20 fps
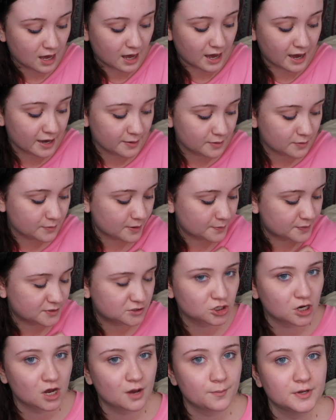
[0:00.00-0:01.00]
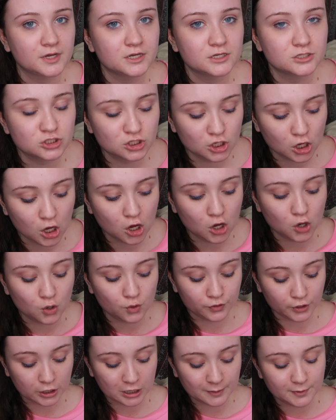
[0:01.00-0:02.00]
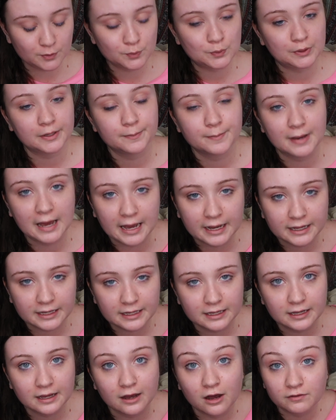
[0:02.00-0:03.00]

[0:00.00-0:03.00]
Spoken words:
I'm in my pajamas, so they're gonna be really baggy.